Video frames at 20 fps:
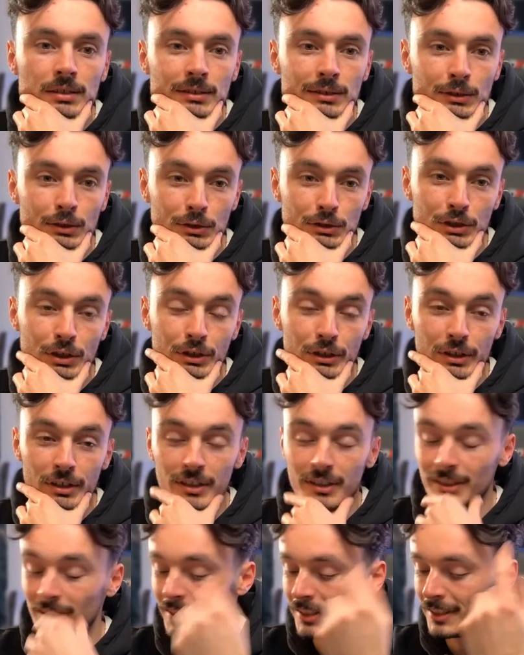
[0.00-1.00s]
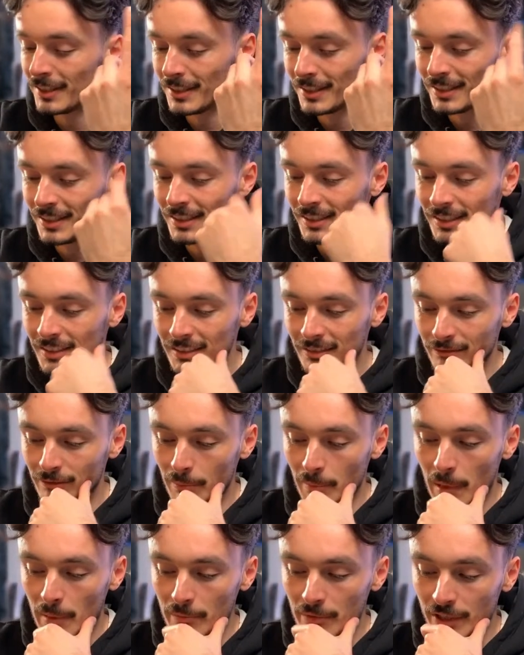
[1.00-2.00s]
Also, the
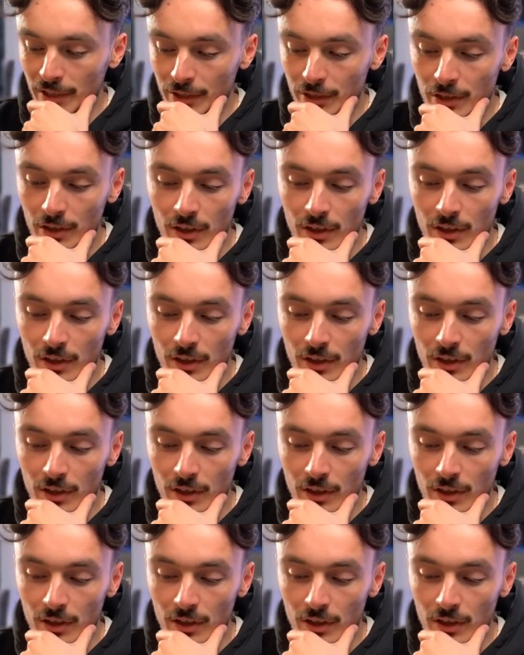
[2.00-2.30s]
remembering you